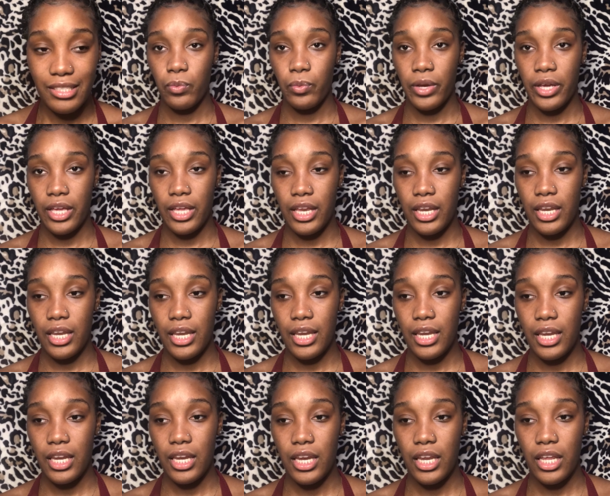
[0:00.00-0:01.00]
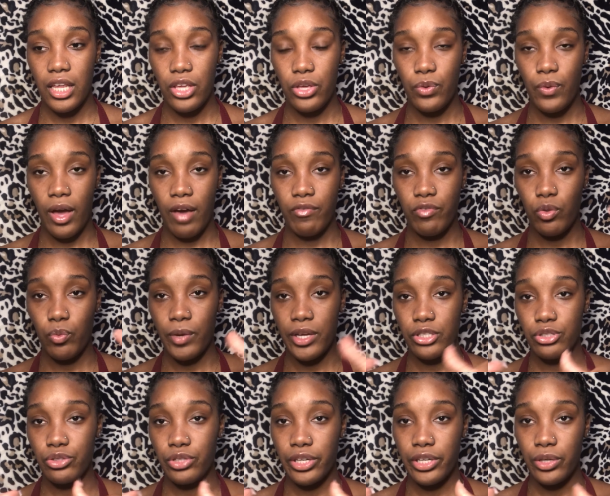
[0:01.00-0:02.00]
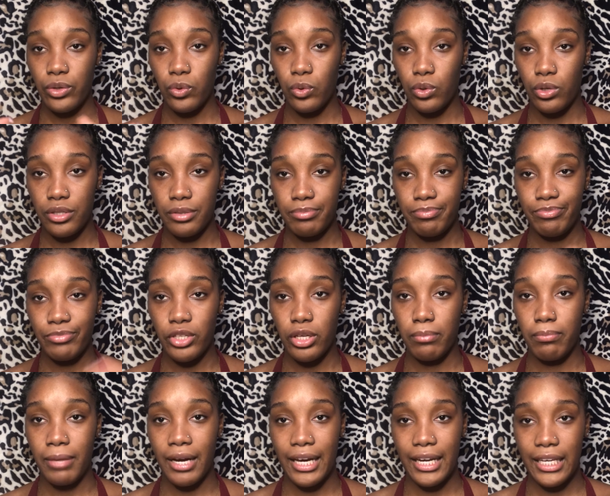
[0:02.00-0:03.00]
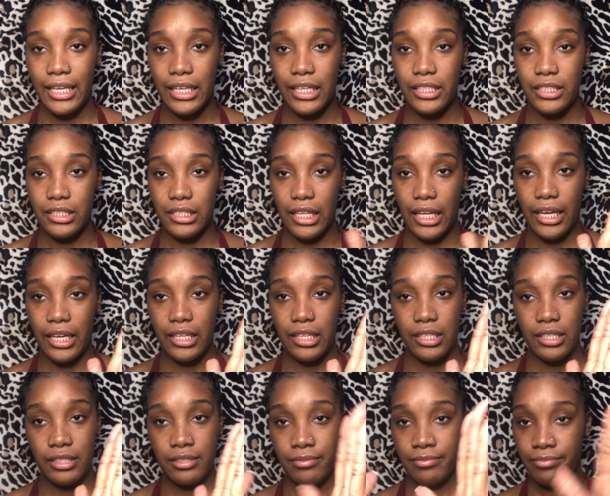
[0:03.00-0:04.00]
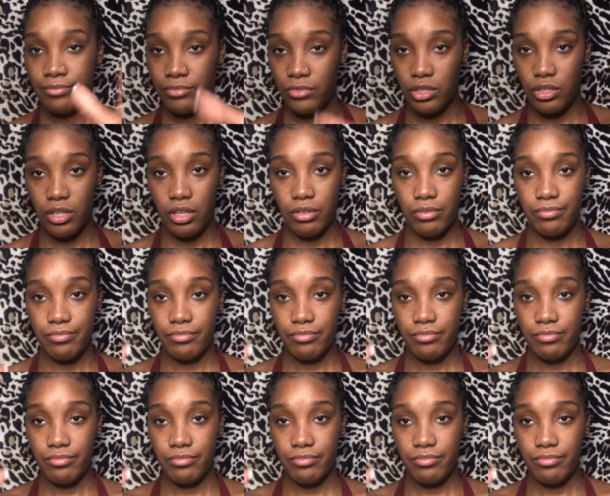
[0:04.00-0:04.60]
When you have the waist trainer on, your body is like, you know,